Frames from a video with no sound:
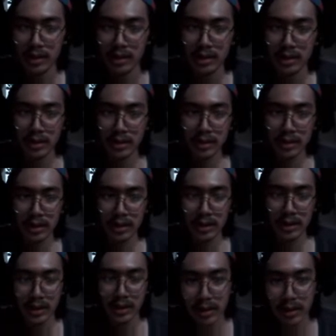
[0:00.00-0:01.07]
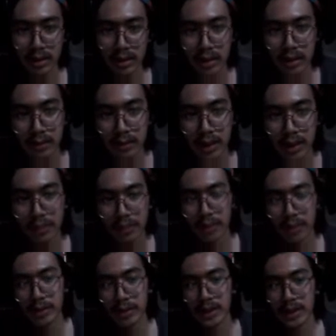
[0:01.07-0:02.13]
as you can see, we have
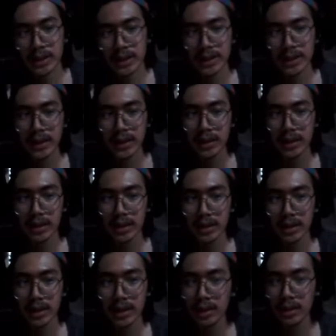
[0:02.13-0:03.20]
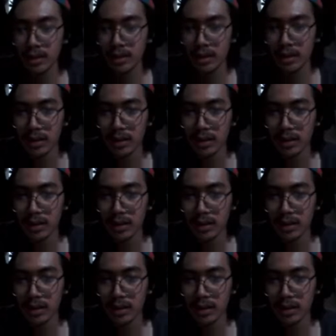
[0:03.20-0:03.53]
our D in.